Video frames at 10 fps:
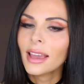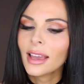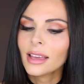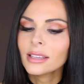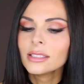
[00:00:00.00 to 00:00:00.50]

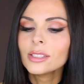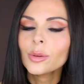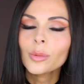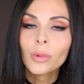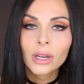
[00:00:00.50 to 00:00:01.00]

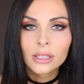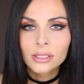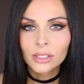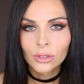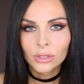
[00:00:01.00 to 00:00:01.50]
And what
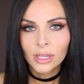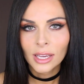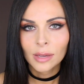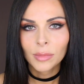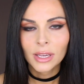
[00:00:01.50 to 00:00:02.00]
is your
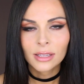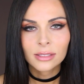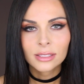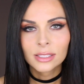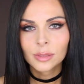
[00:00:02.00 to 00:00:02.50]
name
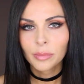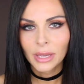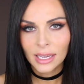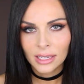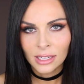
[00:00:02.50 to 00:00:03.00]
in
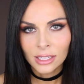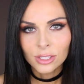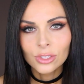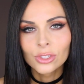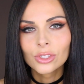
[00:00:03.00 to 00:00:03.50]

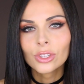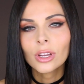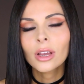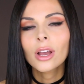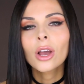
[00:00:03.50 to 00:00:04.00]
Spanish?
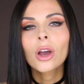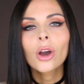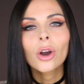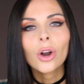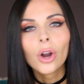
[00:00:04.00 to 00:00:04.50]

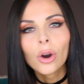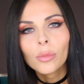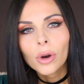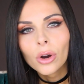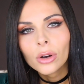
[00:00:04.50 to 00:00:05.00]

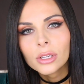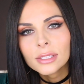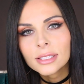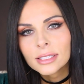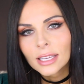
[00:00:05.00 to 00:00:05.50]
Como
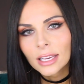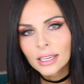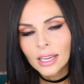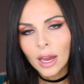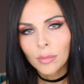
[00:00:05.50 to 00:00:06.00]

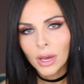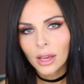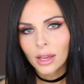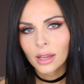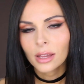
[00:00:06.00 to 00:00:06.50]
se
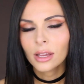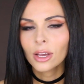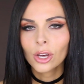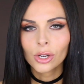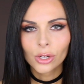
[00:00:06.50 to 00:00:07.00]
llama?
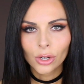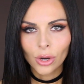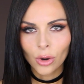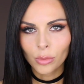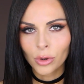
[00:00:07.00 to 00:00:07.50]

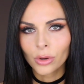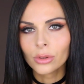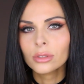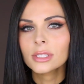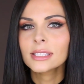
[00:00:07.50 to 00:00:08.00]

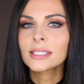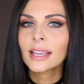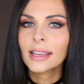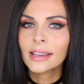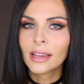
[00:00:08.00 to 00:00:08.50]
Como
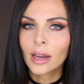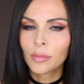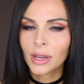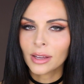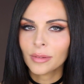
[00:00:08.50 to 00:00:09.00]
se
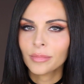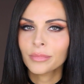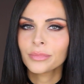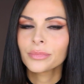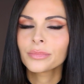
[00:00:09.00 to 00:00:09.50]
llama?
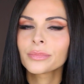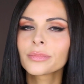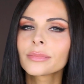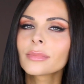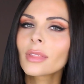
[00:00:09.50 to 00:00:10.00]

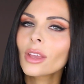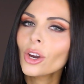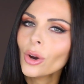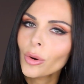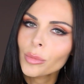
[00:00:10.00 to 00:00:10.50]

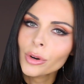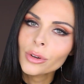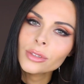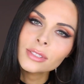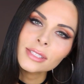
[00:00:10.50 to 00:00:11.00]

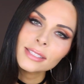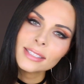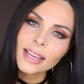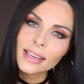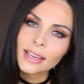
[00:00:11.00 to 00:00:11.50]
Como
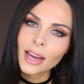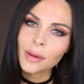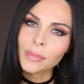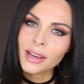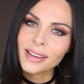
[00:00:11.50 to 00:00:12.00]
se
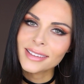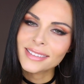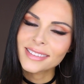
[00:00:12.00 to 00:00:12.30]
llama?